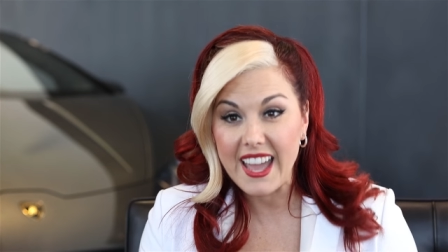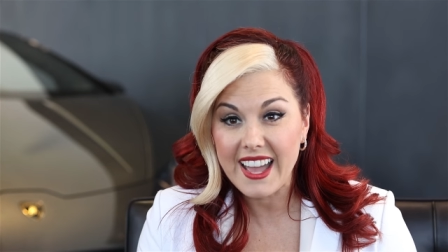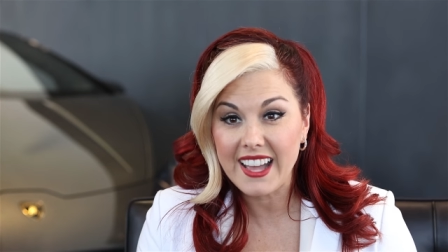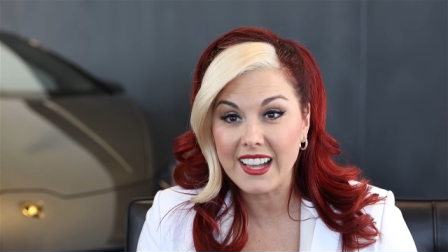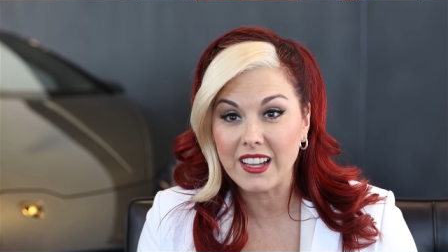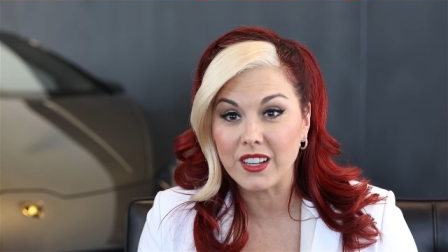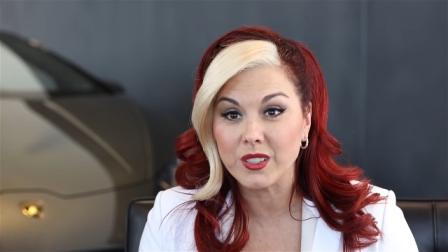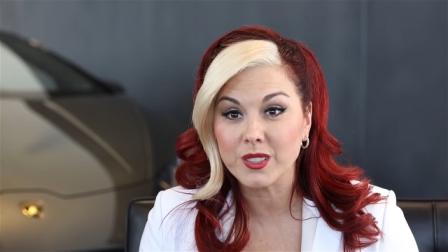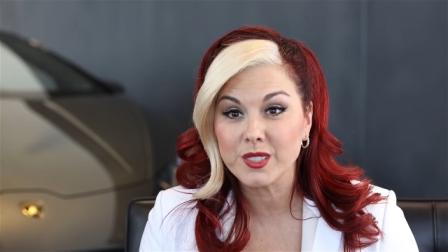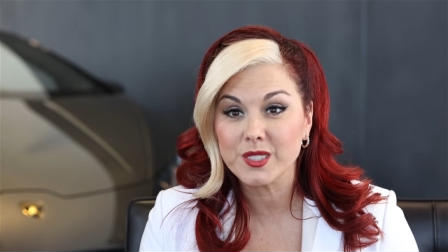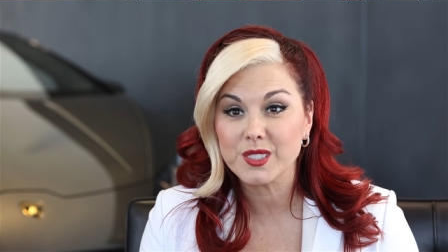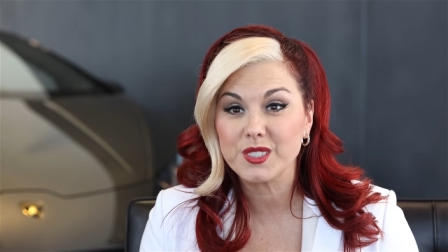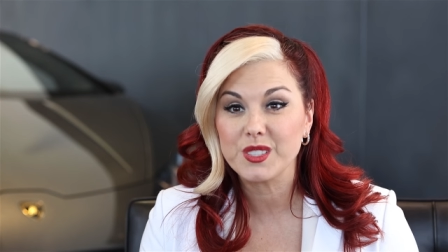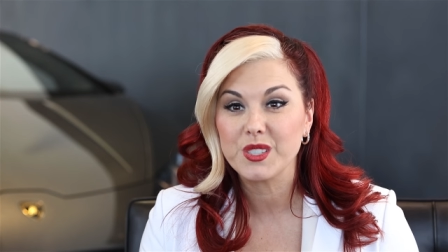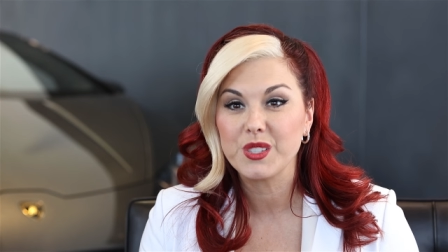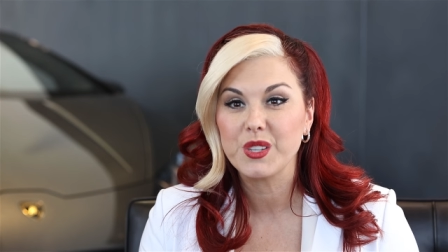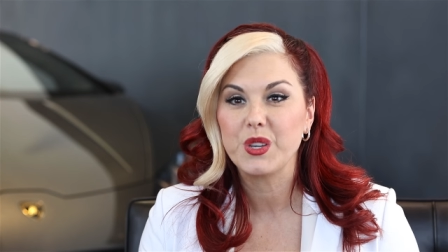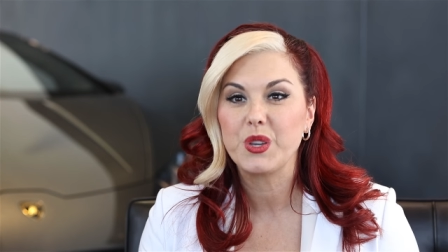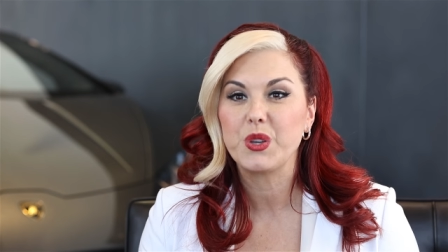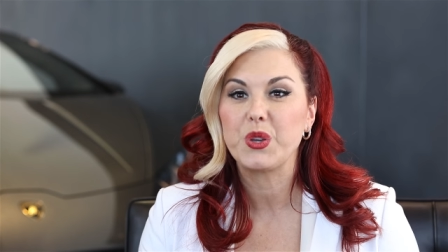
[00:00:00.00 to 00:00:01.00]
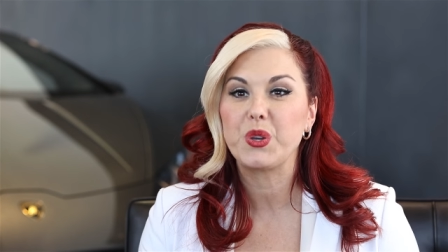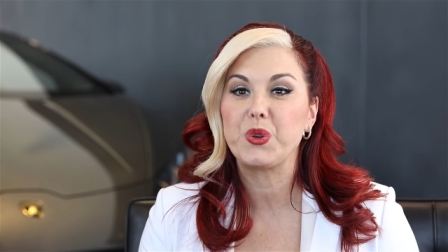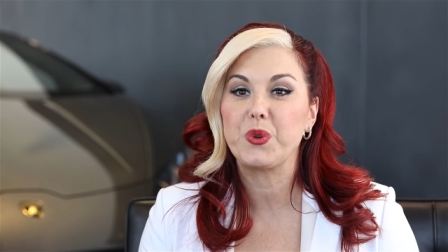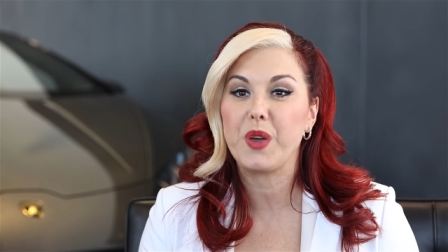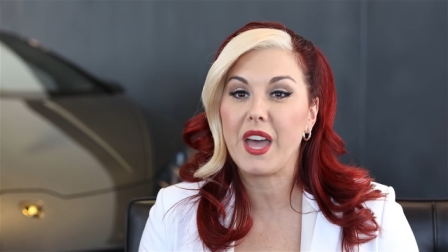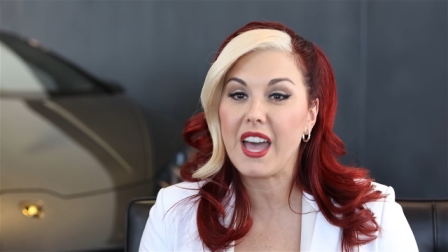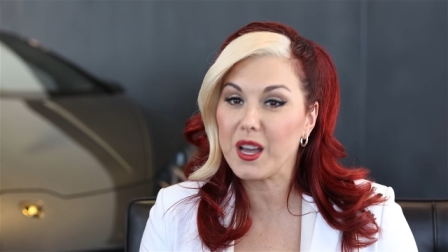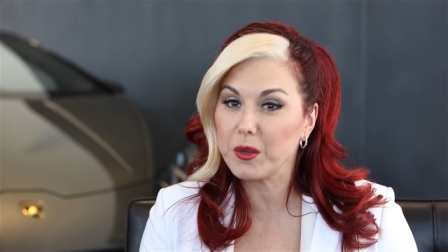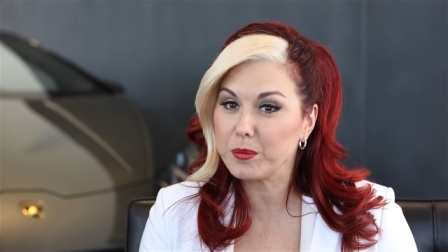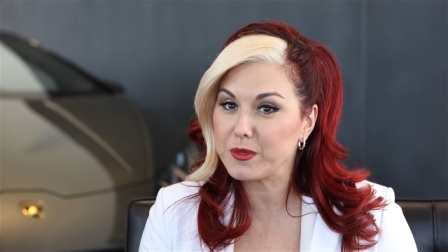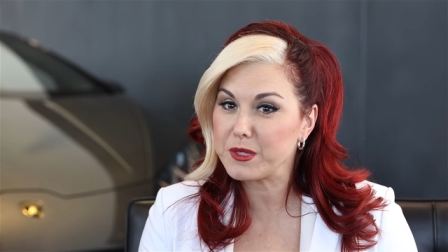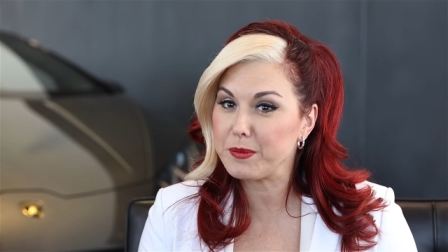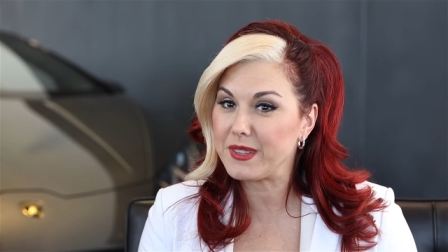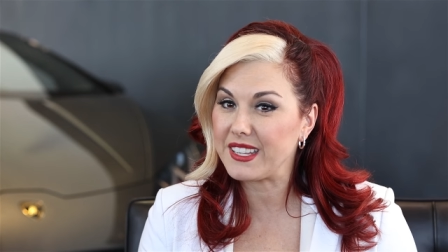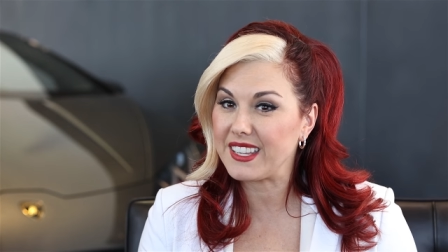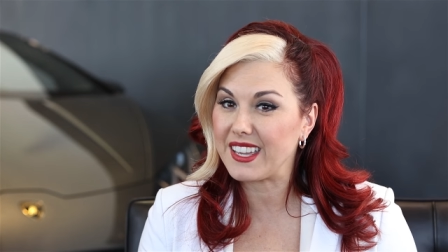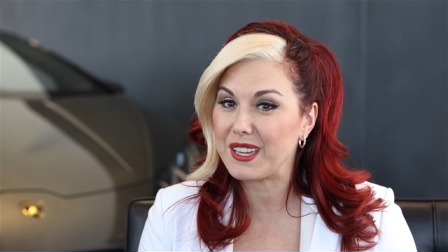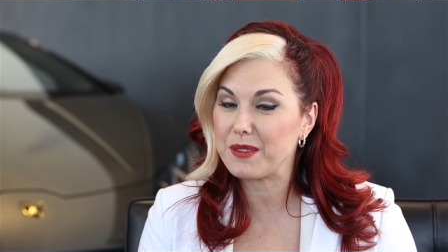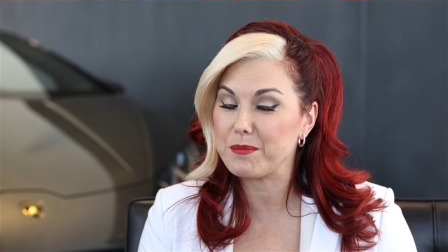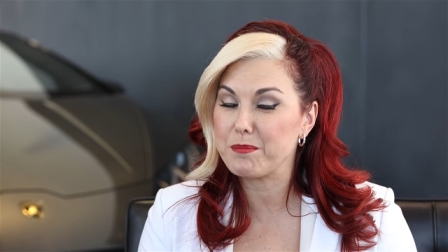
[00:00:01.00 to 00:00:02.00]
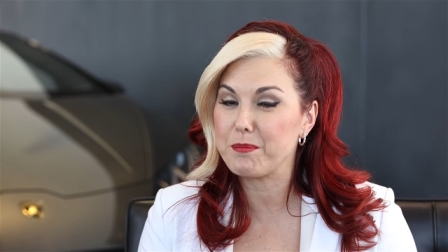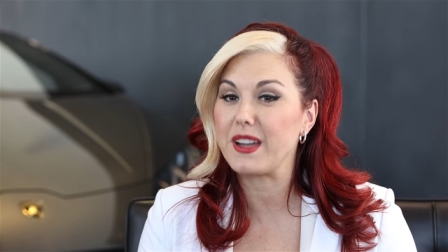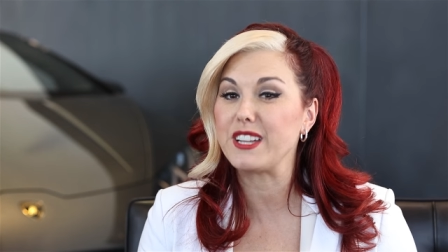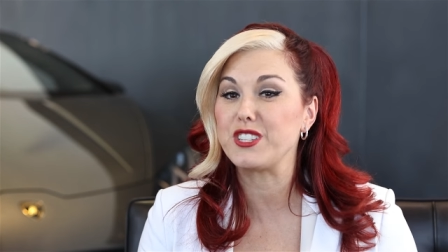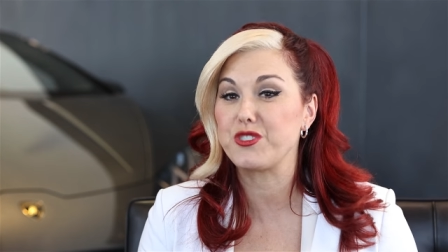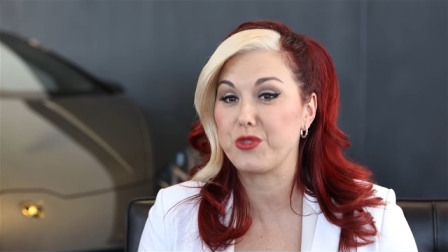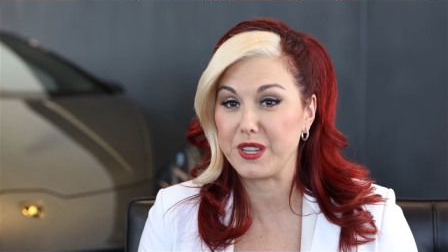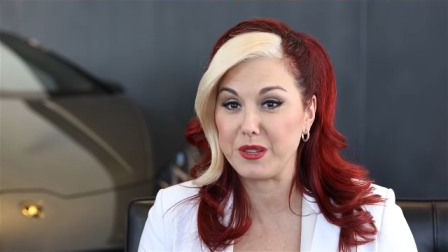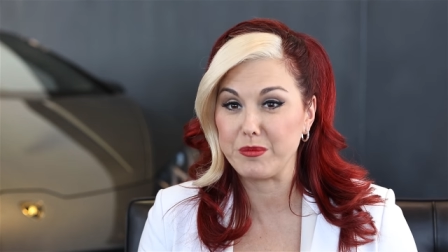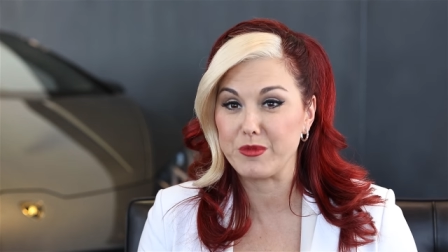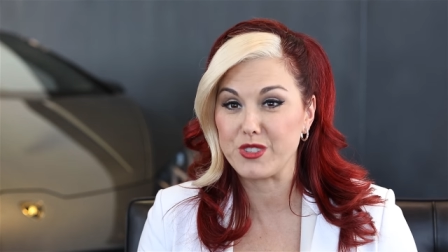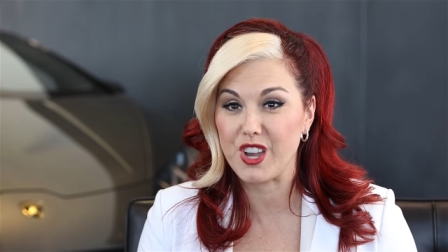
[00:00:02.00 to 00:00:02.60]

else who helped me get my dream